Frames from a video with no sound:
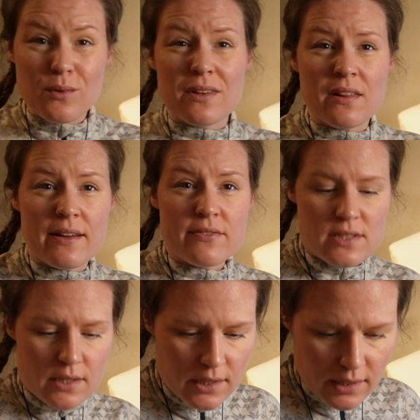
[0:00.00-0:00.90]
on the left
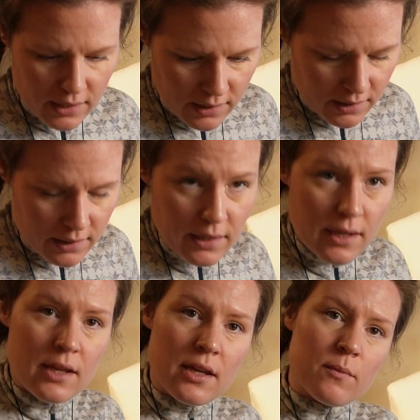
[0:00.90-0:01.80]
side I
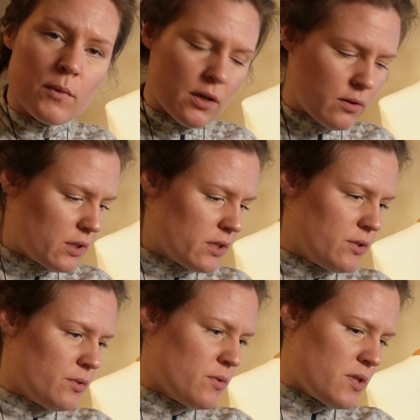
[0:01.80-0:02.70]
am going
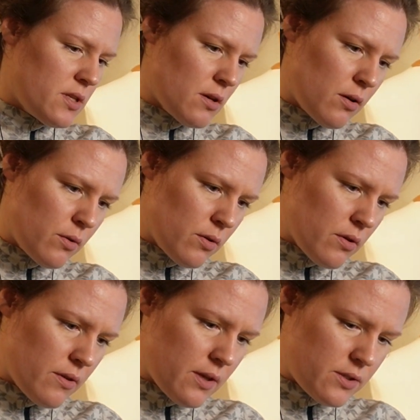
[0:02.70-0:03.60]
to sew
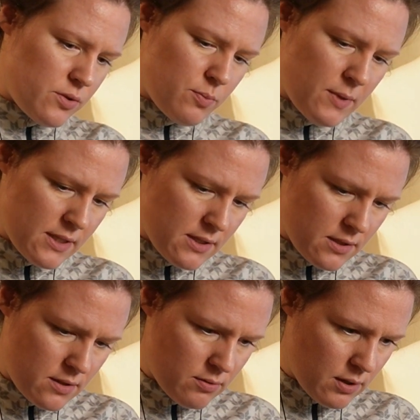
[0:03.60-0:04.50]
the two
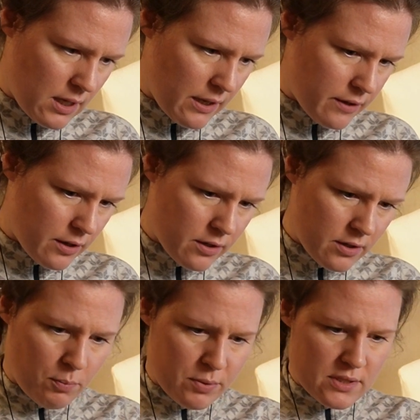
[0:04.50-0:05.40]
pieces together
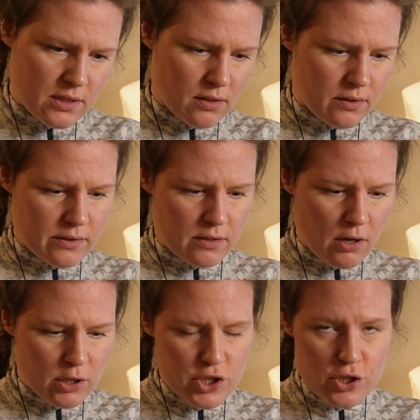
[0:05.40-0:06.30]
up until the
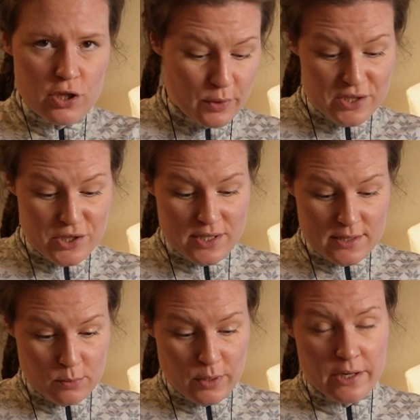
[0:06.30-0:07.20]
notch, which
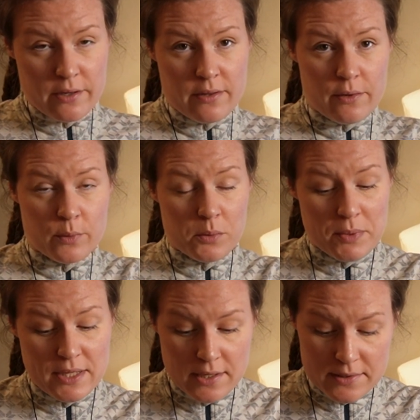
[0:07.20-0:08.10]
is where there will
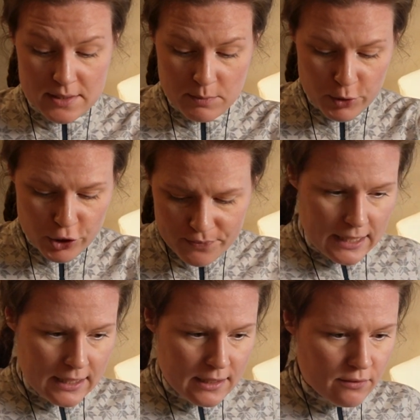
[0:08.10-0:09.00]
be a zipper.
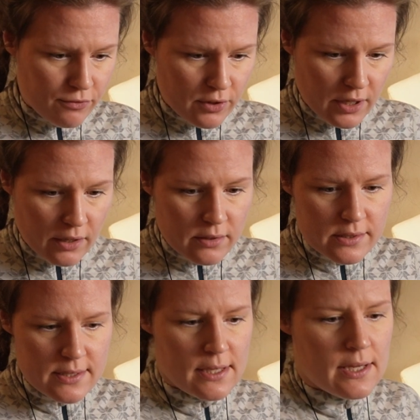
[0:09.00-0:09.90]
And for the
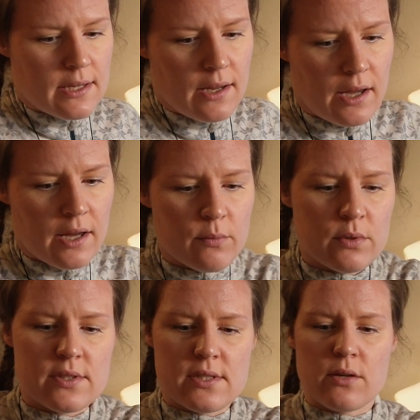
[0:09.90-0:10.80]
other side I
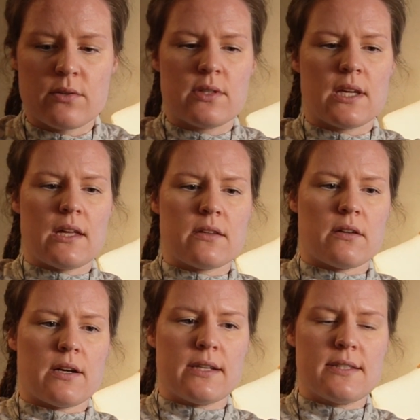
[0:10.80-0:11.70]
will sew
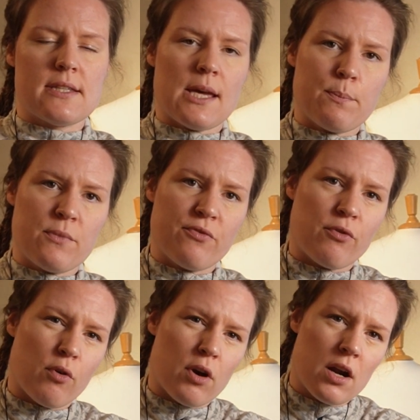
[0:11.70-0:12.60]
together except
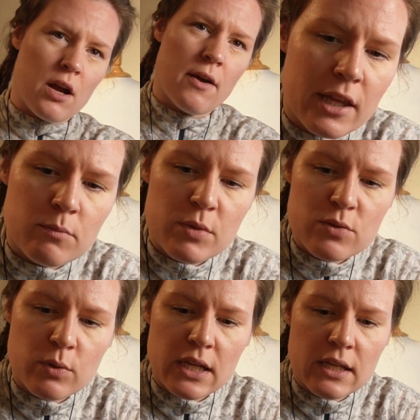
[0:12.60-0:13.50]
for in
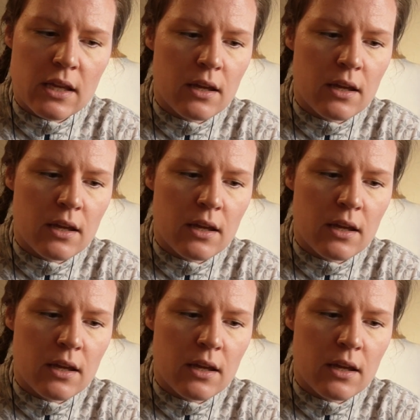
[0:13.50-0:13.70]
between